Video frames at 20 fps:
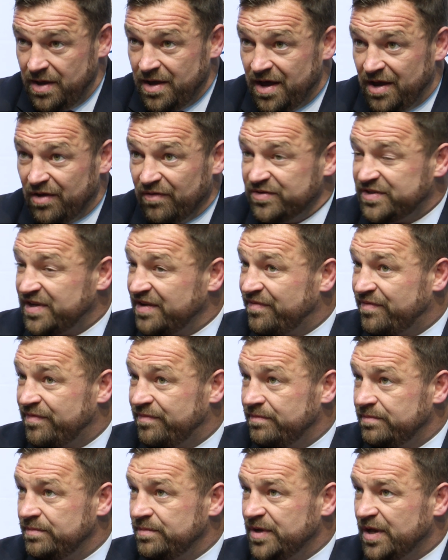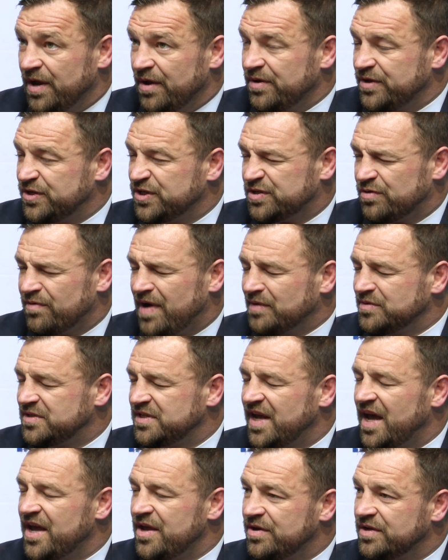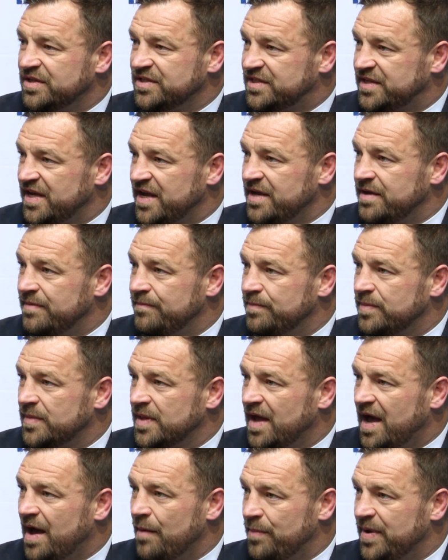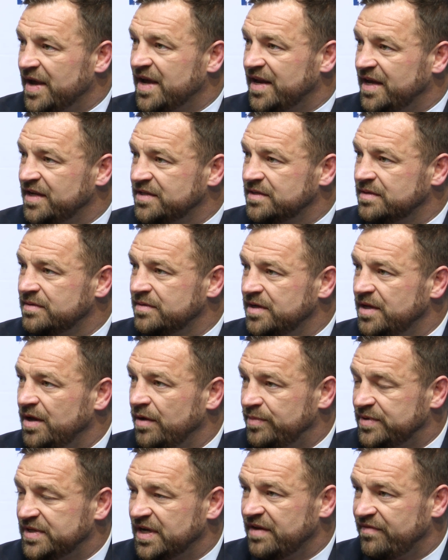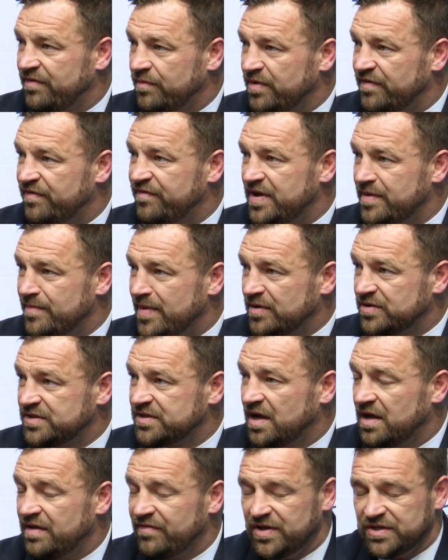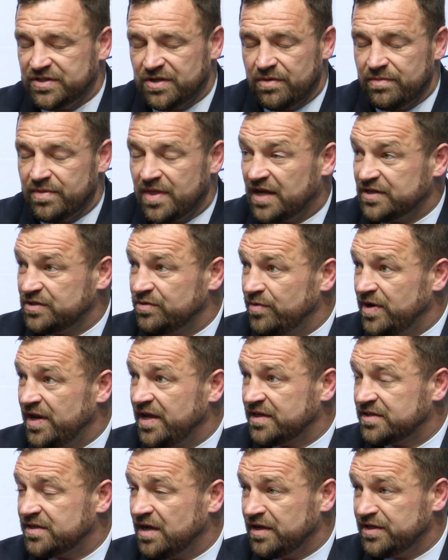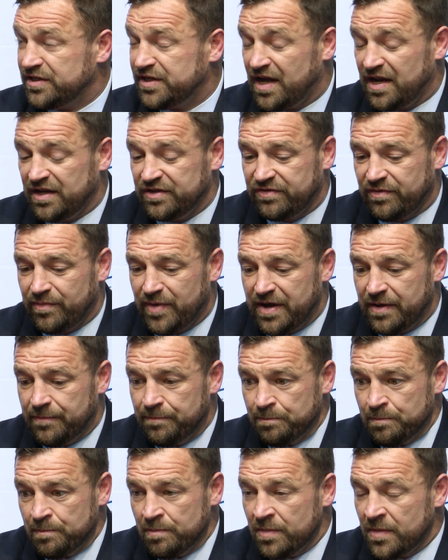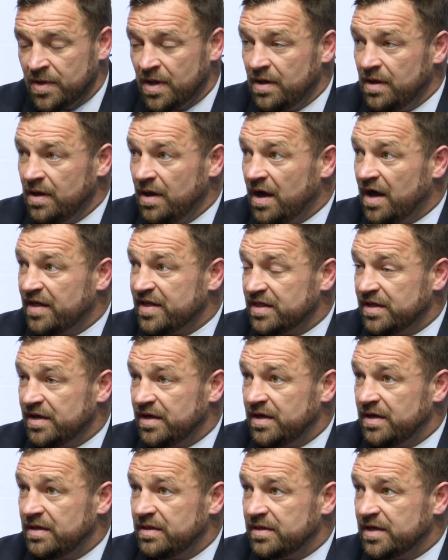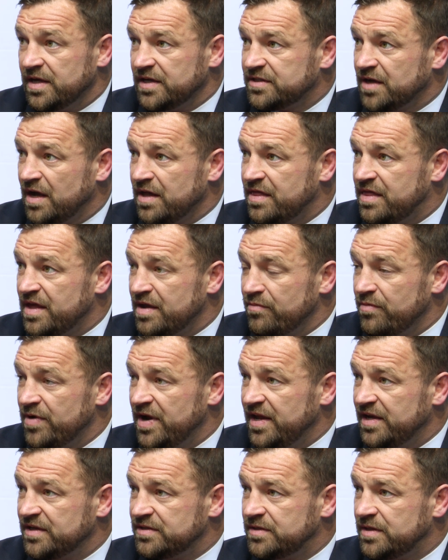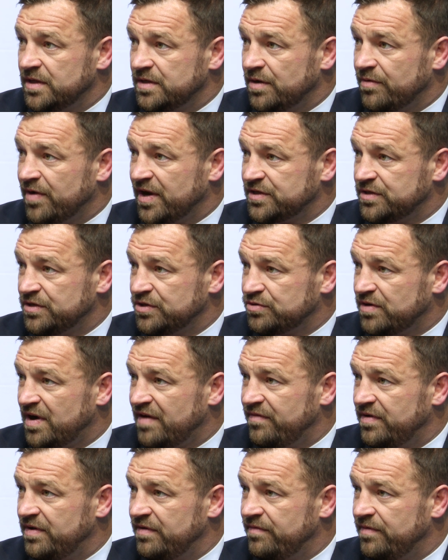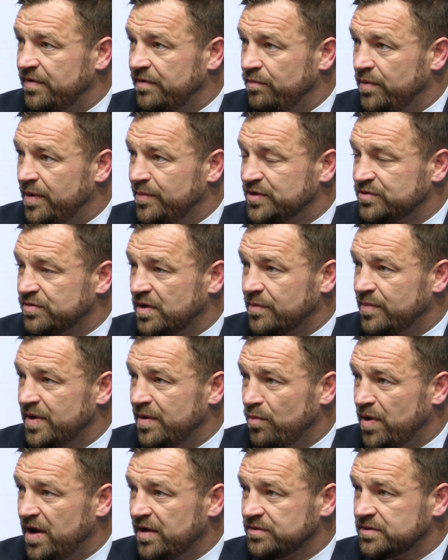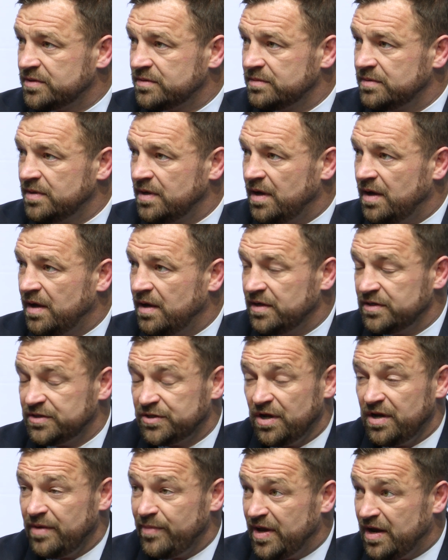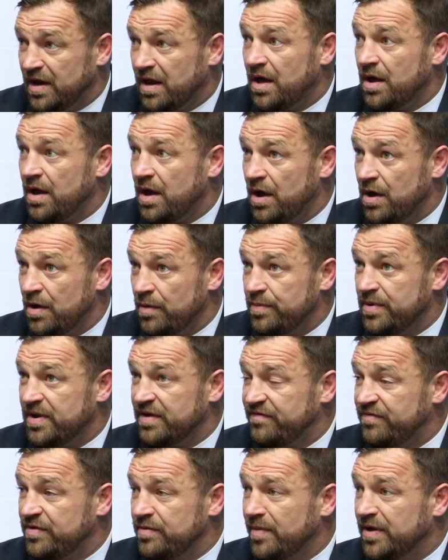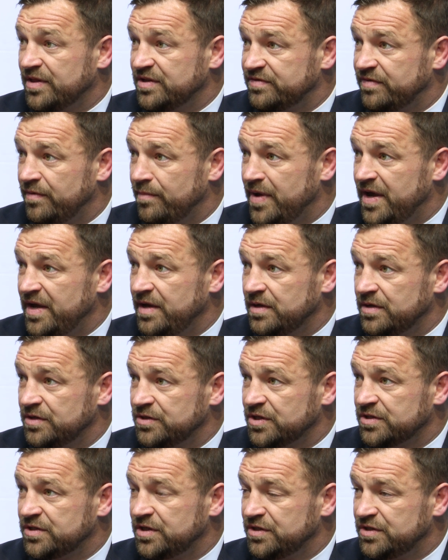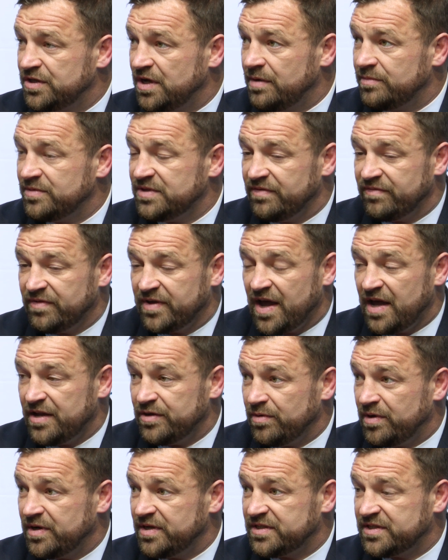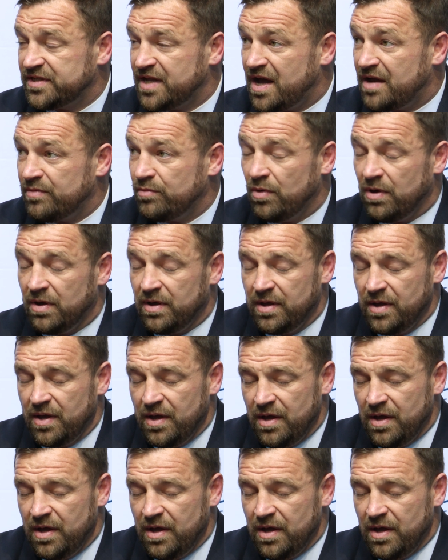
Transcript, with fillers: And obviously, you know, just around today, you can see how big it is, you know, particularly from the female side of it. So that's a really exciting challenge for me. I think the, the exciting thing really is the direction of travel of, of women's rugby in Wales. Uh, it's certainly been an eye-opening few months for me, just in terms of getting to understand what